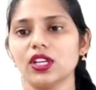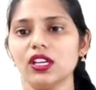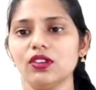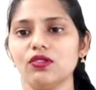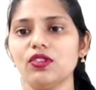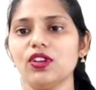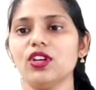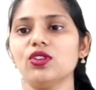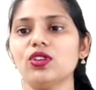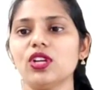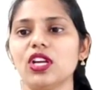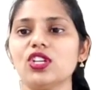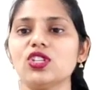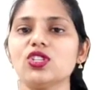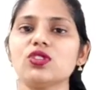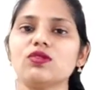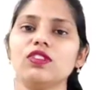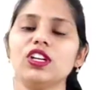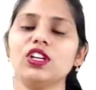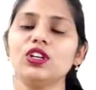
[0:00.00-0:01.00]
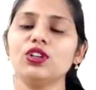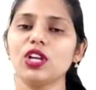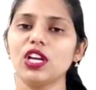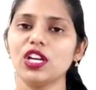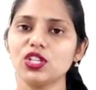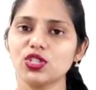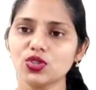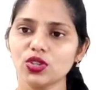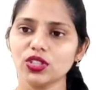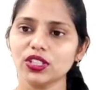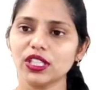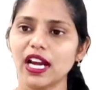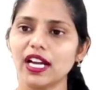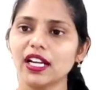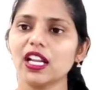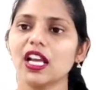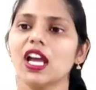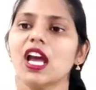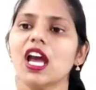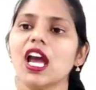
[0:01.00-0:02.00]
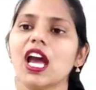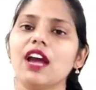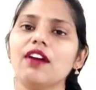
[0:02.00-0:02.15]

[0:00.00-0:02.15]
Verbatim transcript: okay we need to we need to ensure that